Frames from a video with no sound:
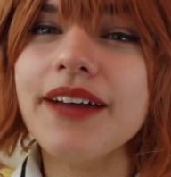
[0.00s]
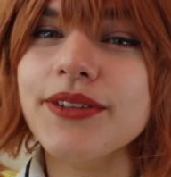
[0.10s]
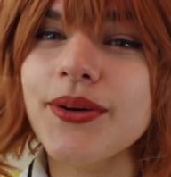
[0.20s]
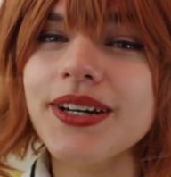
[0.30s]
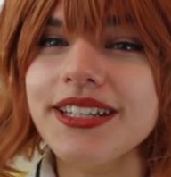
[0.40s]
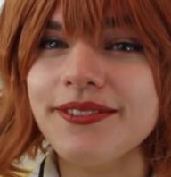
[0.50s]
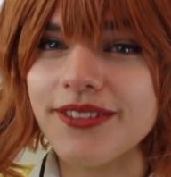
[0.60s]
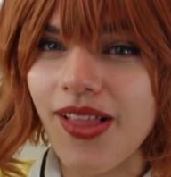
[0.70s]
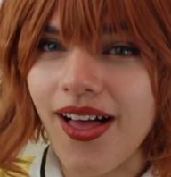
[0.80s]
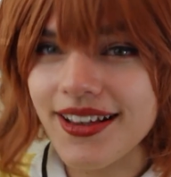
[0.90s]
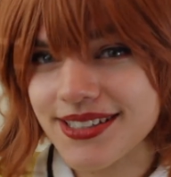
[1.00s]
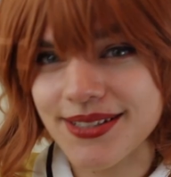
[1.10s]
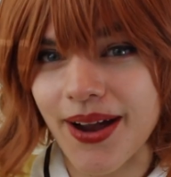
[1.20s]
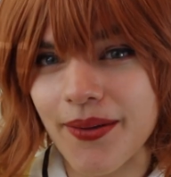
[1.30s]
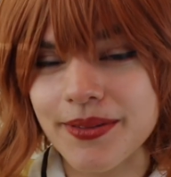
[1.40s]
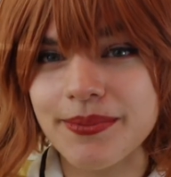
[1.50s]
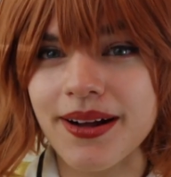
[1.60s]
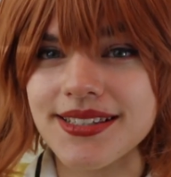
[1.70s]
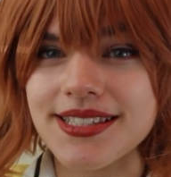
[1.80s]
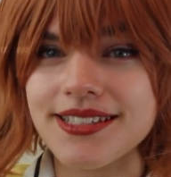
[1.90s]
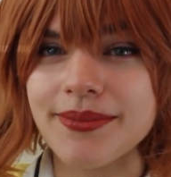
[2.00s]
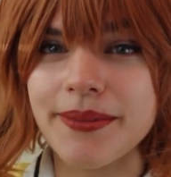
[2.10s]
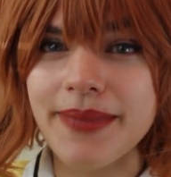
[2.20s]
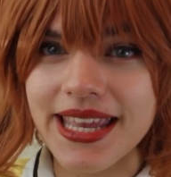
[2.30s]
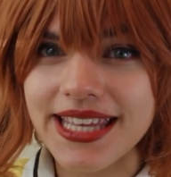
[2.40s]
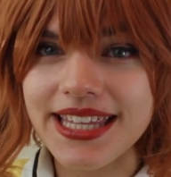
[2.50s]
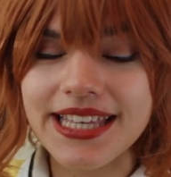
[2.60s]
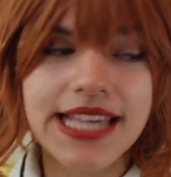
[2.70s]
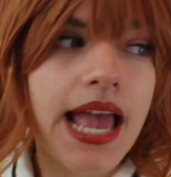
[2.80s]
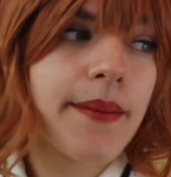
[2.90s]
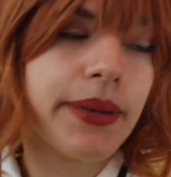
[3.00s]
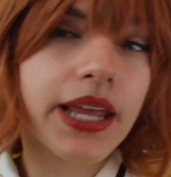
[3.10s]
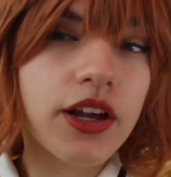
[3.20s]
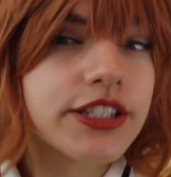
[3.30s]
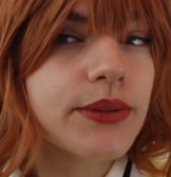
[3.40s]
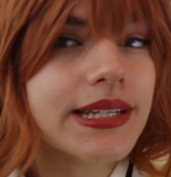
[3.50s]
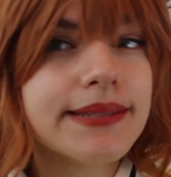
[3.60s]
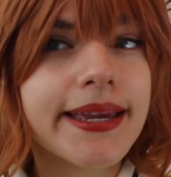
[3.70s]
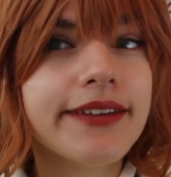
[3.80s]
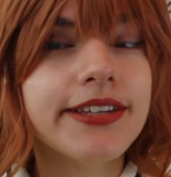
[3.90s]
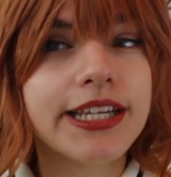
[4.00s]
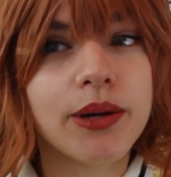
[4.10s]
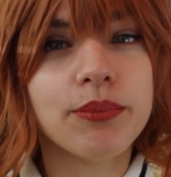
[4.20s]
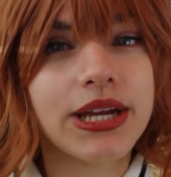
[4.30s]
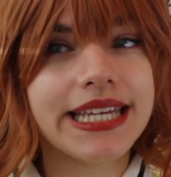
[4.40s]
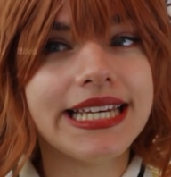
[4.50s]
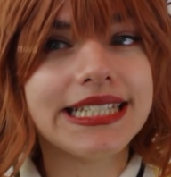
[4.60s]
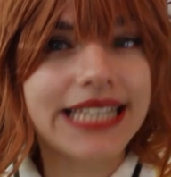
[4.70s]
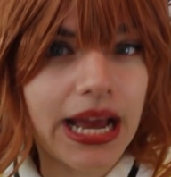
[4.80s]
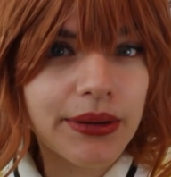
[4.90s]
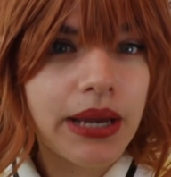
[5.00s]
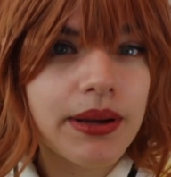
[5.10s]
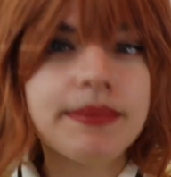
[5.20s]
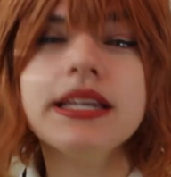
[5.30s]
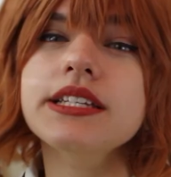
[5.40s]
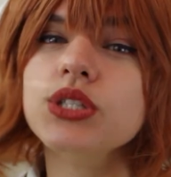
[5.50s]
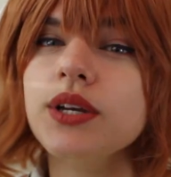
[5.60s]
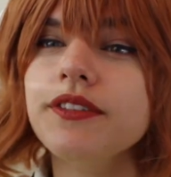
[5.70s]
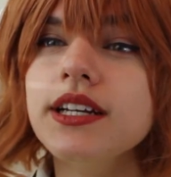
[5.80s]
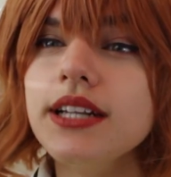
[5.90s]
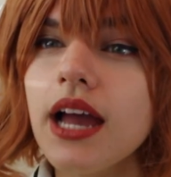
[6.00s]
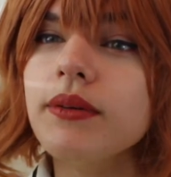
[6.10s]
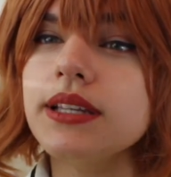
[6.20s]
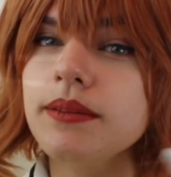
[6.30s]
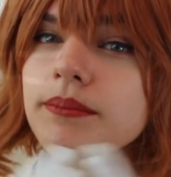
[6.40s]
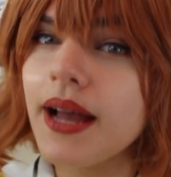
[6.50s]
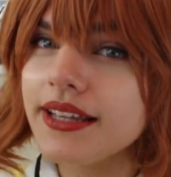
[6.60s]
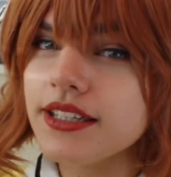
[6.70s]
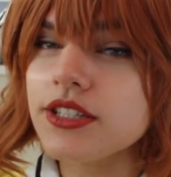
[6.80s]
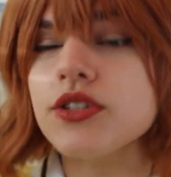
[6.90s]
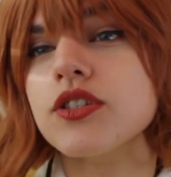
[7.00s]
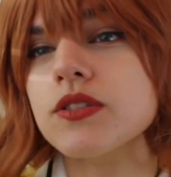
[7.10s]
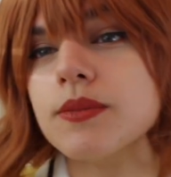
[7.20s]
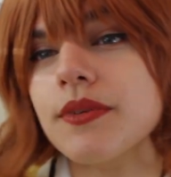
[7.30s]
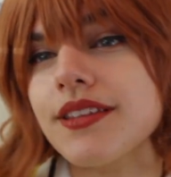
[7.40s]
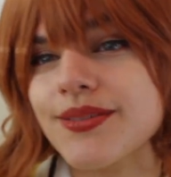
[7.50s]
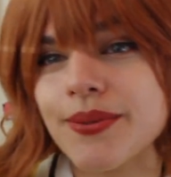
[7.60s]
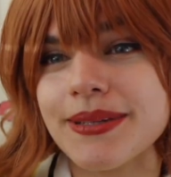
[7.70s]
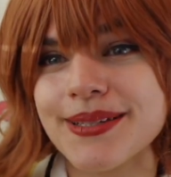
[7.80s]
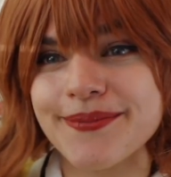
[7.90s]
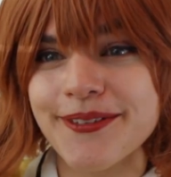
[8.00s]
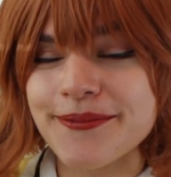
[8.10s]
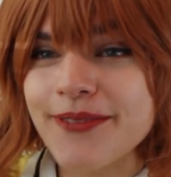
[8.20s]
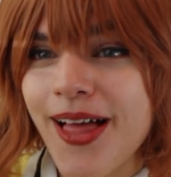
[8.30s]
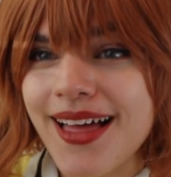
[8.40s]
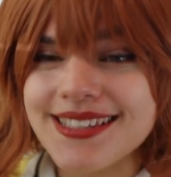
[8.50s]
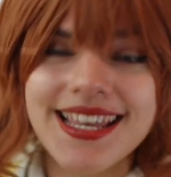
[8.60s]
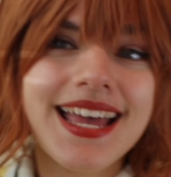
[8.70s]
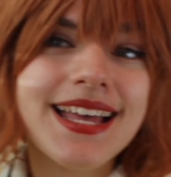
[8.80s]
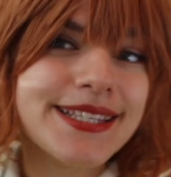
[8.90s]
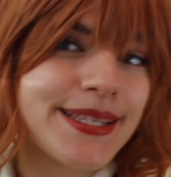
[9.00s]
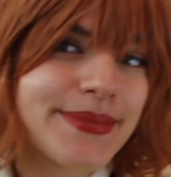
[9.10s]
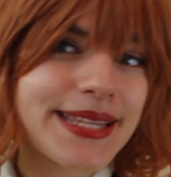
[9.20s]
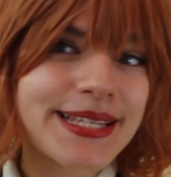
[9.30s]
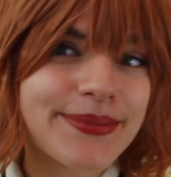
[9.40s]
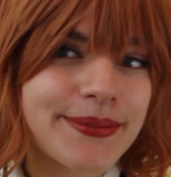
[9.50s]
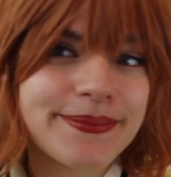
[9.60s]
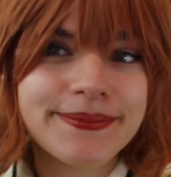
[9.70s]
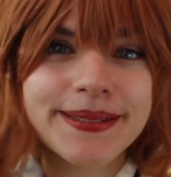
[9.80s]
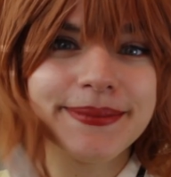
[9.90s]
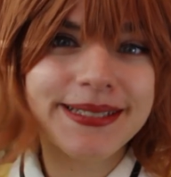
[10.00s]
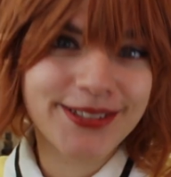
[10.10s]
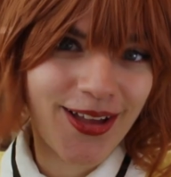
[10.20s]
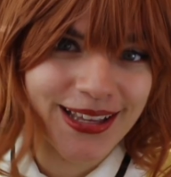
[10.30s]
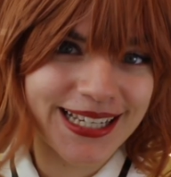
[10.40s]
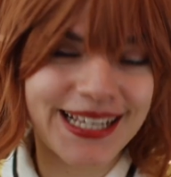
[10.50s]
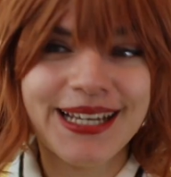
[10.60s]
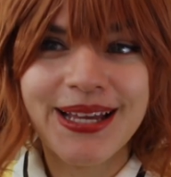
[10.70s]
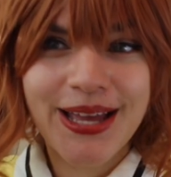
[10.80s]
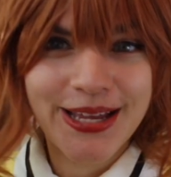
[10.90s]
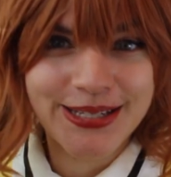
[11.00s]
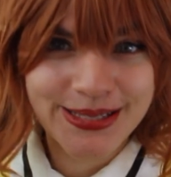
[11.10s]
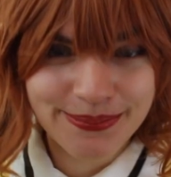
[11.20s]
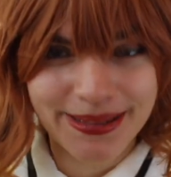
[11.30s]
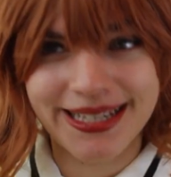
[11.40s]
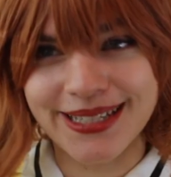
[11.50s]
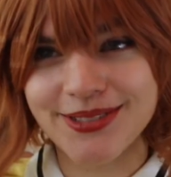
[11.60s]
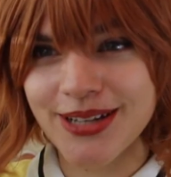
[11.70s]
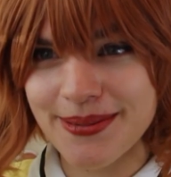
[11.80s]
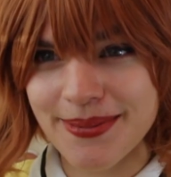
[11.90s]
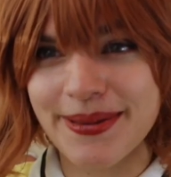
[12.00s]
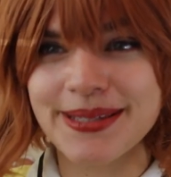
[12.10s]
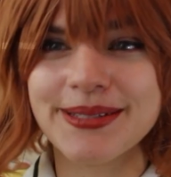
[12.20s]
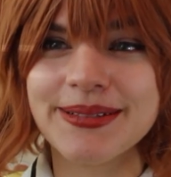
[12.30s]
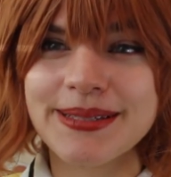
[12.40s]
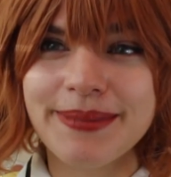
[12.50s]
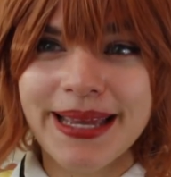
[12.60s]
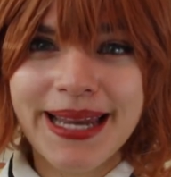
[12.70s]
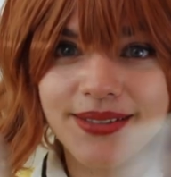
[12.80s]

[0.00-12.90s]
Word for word: I've recorded vlogs throughout the process of me making this, but I also wanted to make a video breaking down how I made it, so I figured I would combine the two, so some of this will be some fun vlogs, some of this will be me talking and explaining, trying my best to explain.